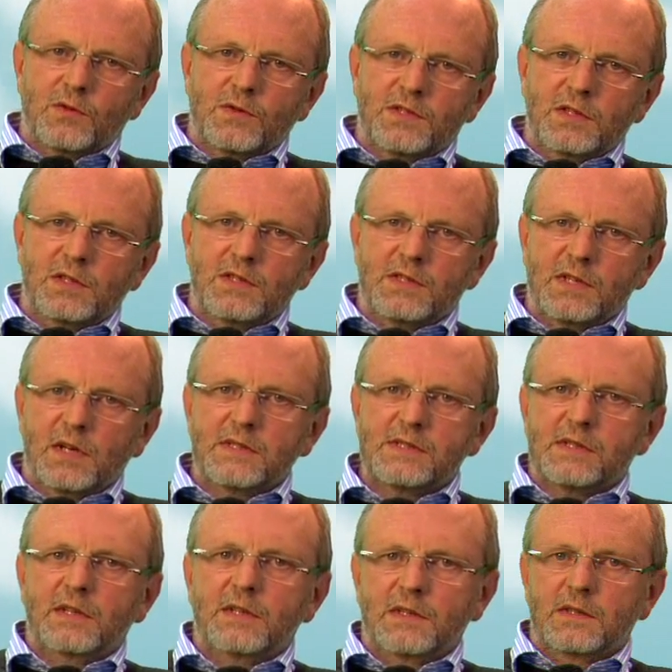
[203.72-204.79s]
to these young
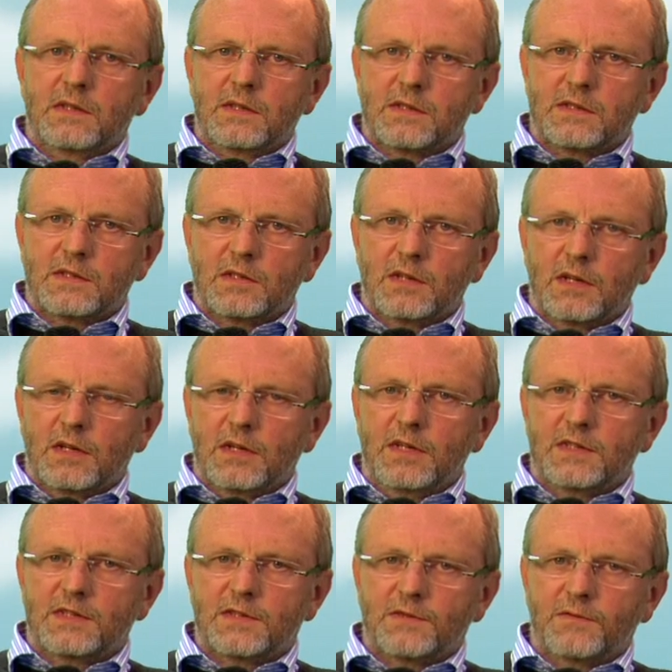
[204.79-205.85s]
scientists
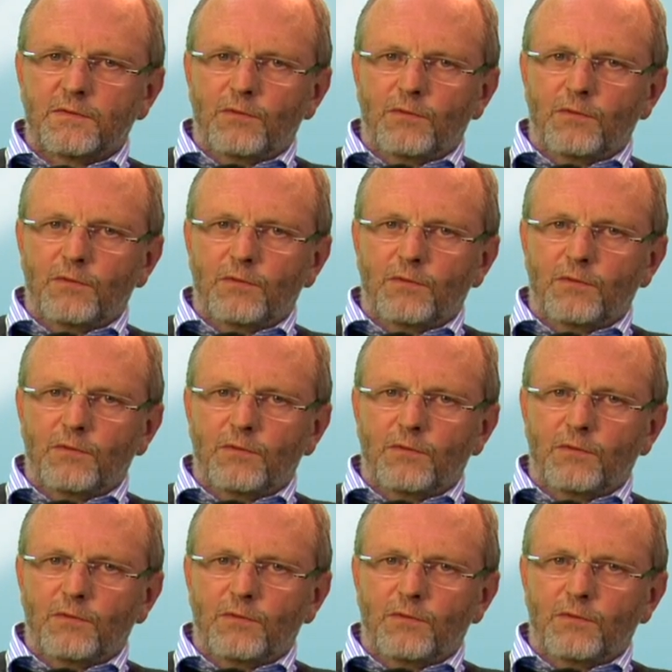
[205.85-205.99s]
it's